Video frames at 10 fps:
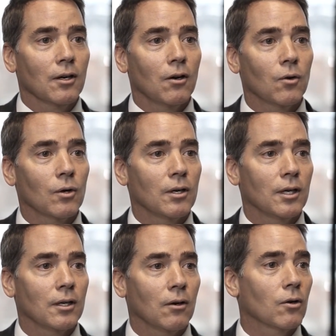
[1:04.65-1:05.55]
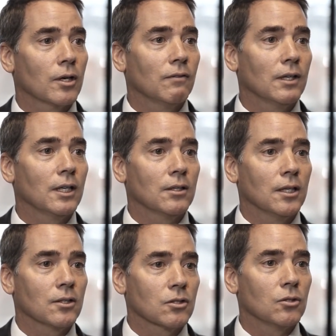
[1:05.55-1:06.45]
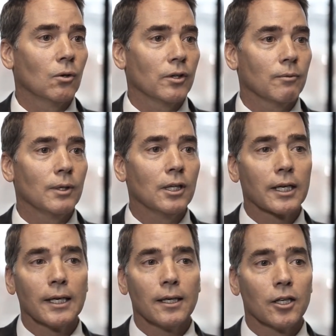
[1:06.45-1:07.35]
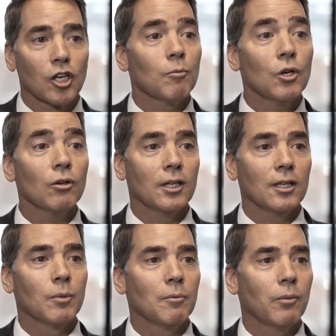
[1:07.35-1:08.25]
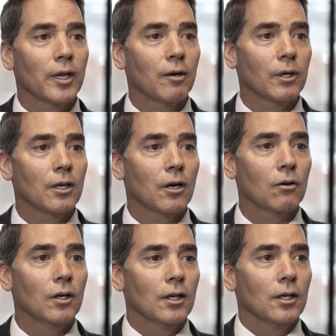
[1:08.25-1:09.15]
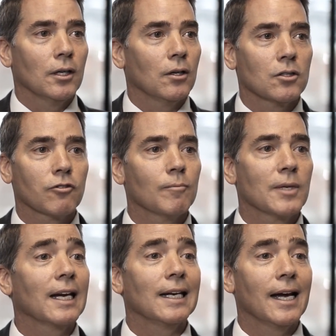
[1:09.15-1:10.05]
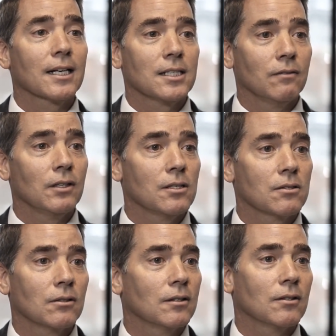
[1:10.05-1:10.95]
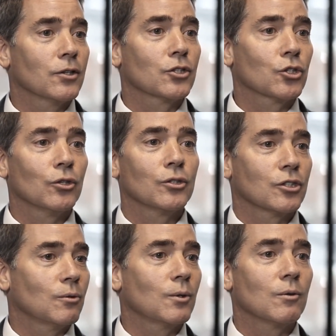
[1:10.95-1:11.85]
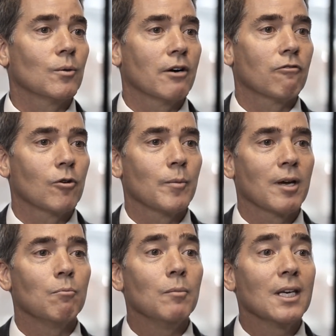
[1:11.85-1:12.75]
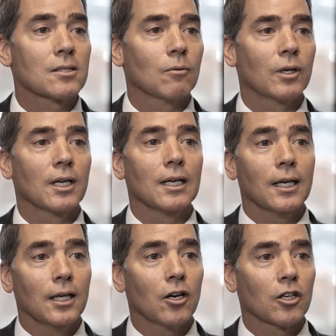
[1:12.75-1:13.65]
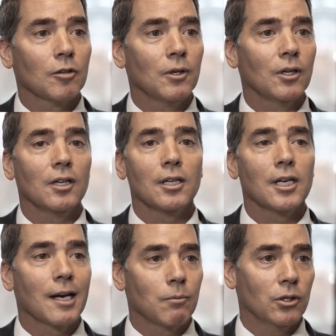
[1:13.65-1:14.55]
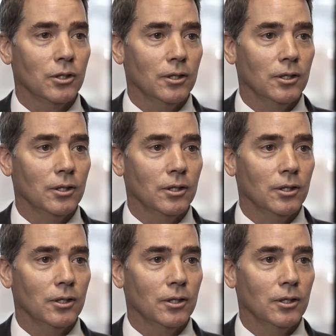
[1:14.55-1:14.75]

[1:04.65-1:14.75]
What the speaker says: or even in school. And then we look at community, people that we know, just from day-to-day activities or church or wherever we may meet someone in our community, the neighborhood.